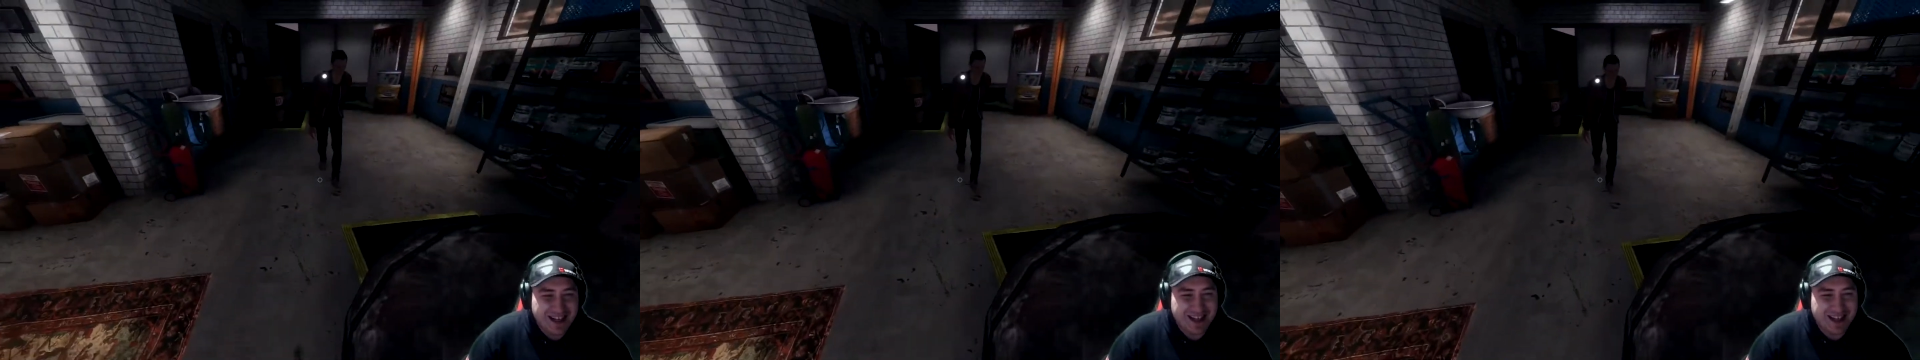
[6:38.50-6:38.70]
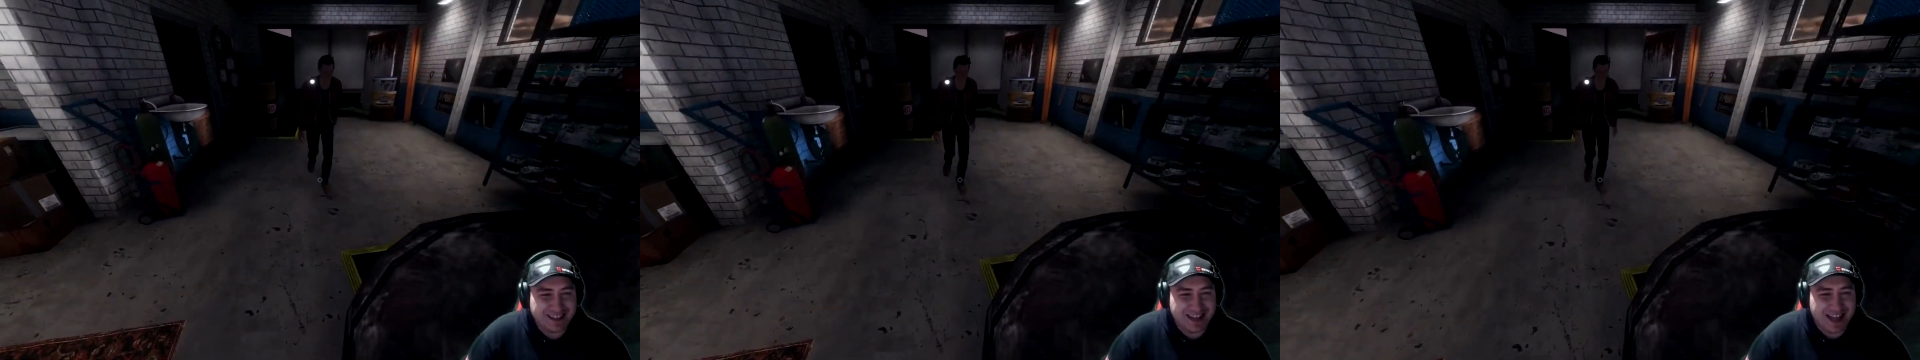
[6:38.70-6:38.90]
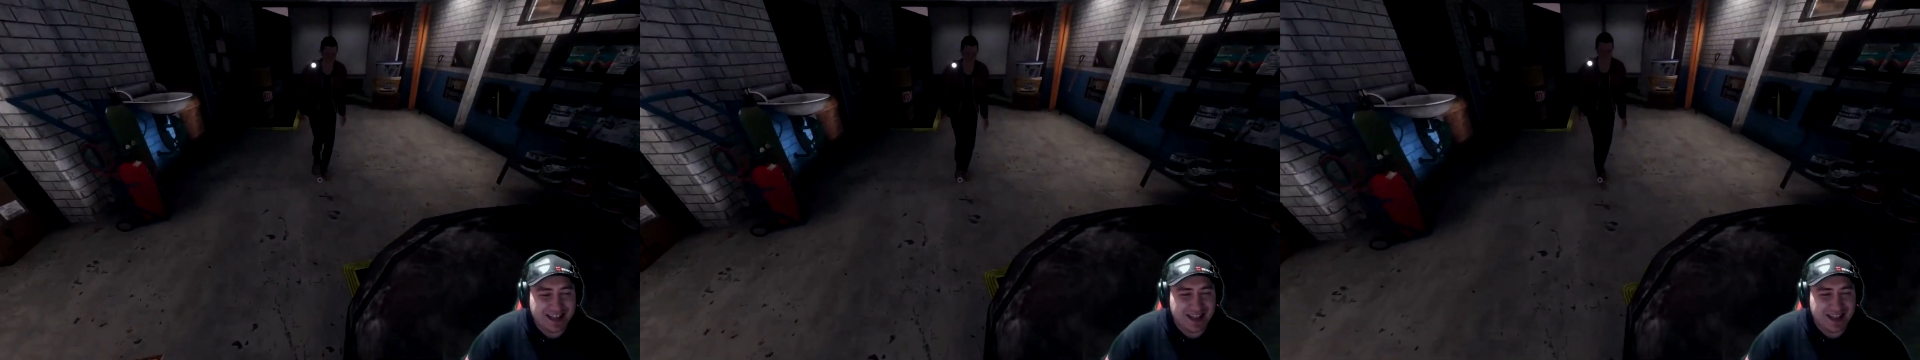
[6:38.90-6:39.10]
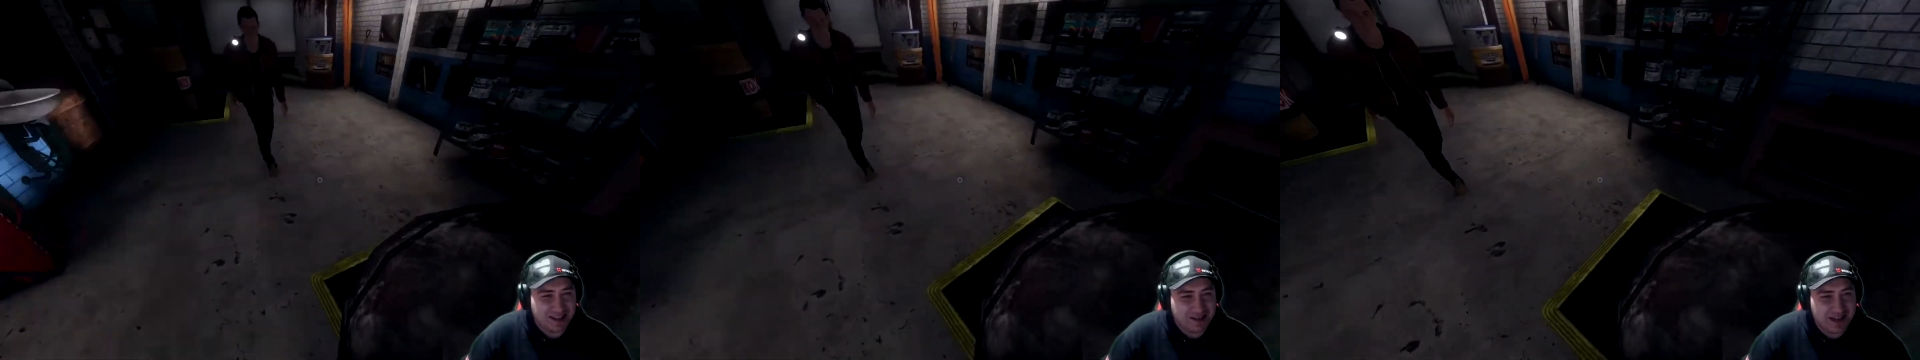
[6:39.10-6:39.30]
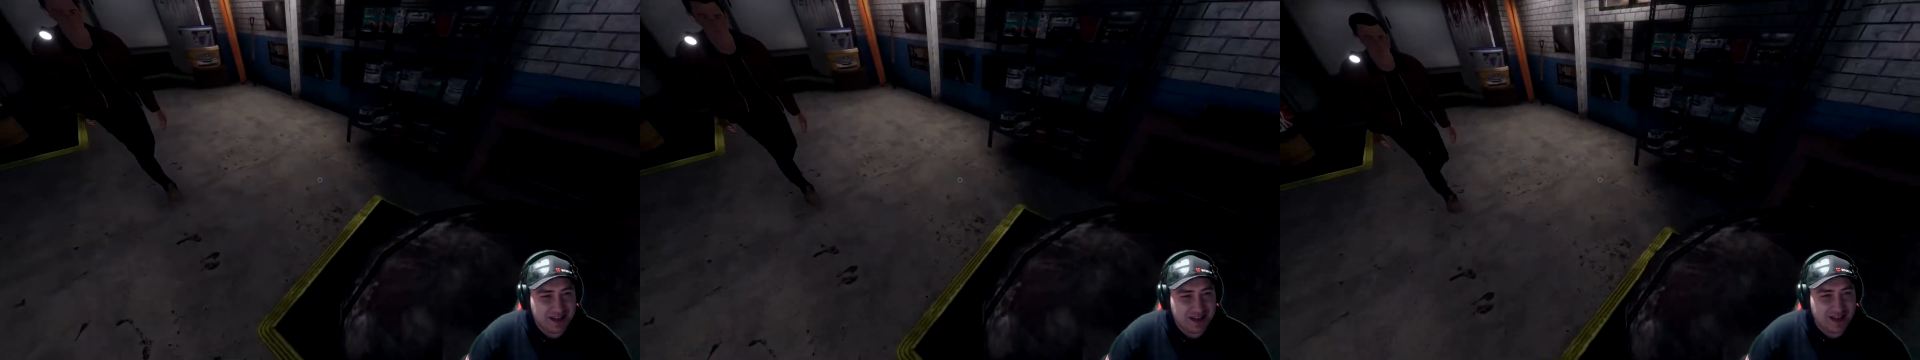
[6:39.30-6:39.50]
That's it.
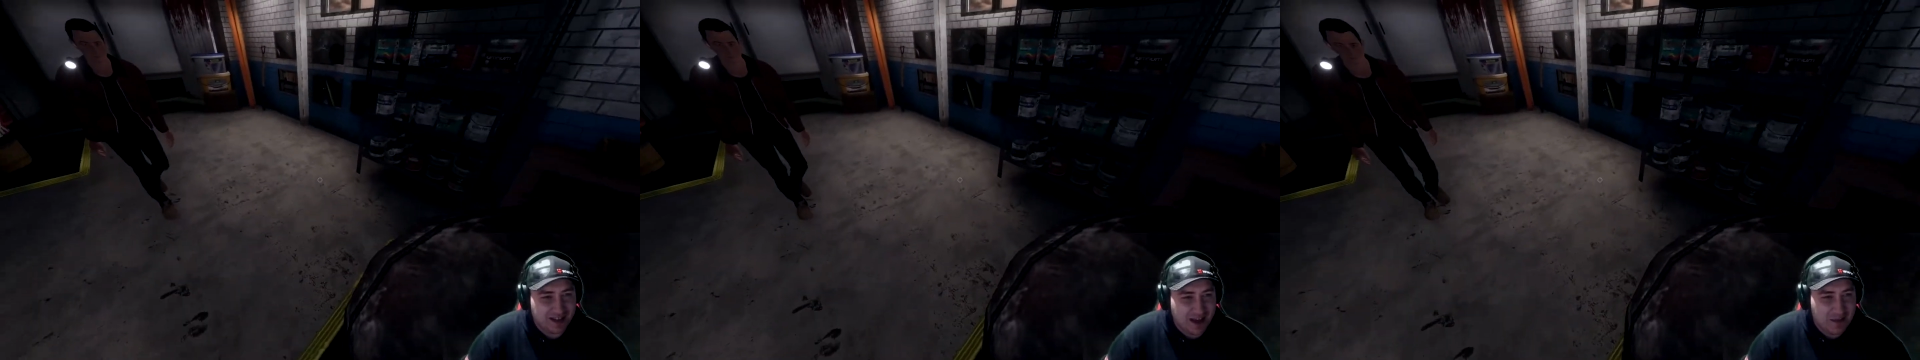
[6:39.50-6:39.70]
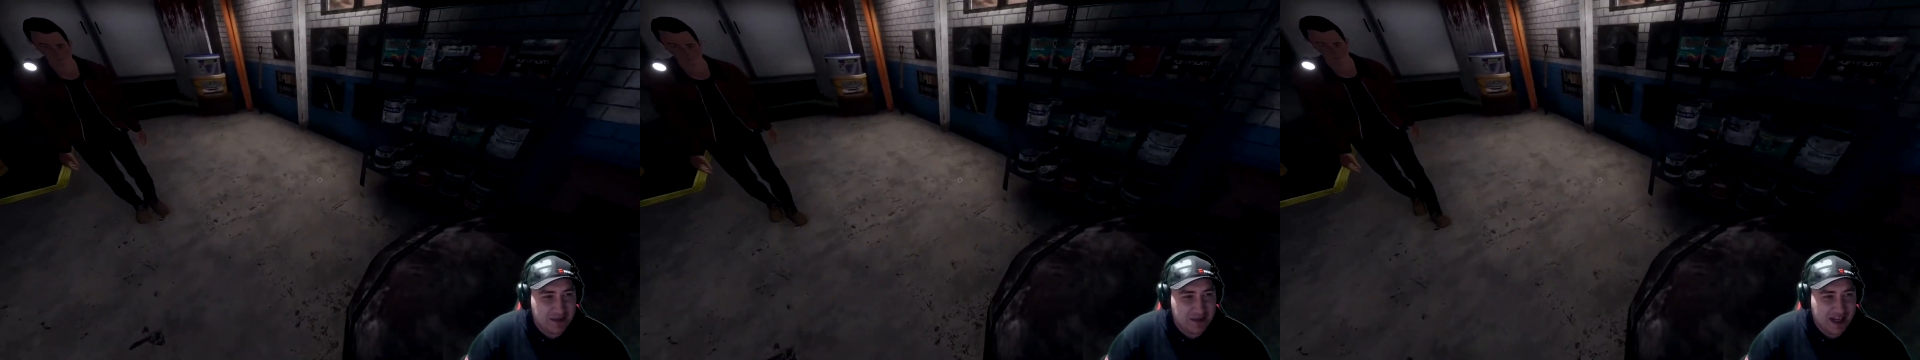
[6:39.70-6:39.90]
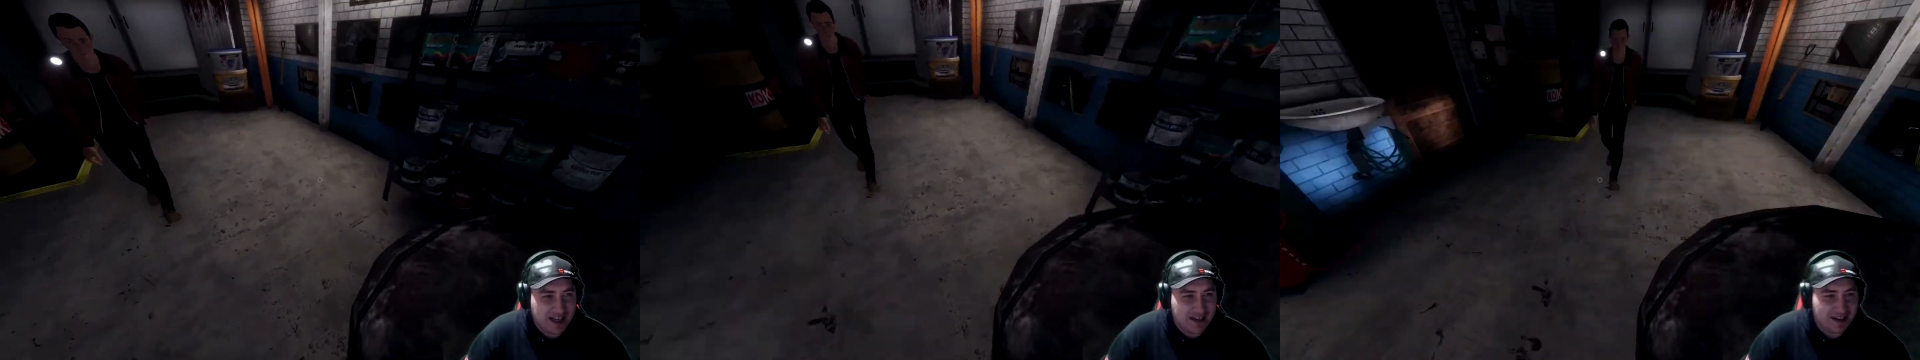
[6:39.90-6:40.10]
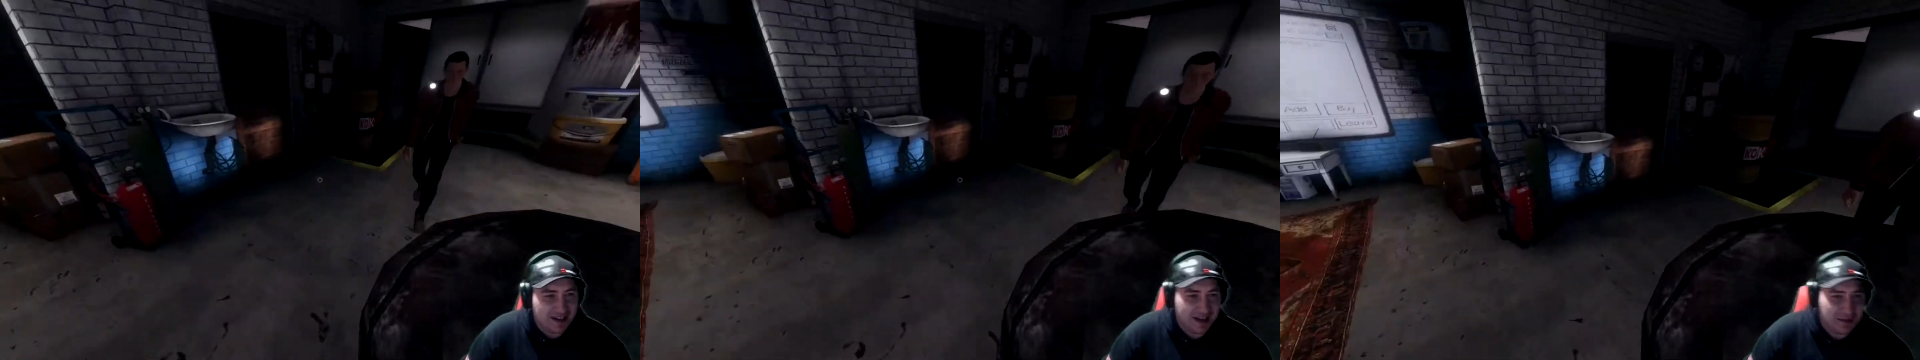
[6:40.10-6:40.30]
That's it. I'm Deacon.